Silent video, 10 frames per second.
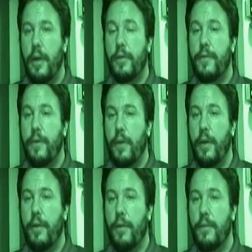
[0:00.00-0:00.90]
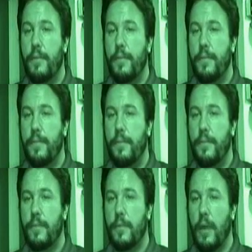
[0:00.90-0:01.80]
That was Phil Inkel.
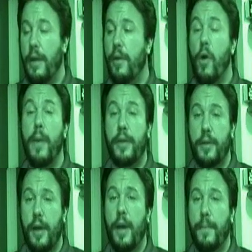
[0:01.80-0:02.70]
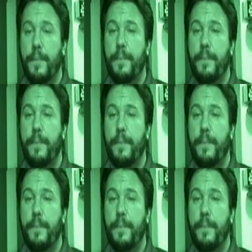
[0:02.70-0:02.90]
I didn't know him at the time.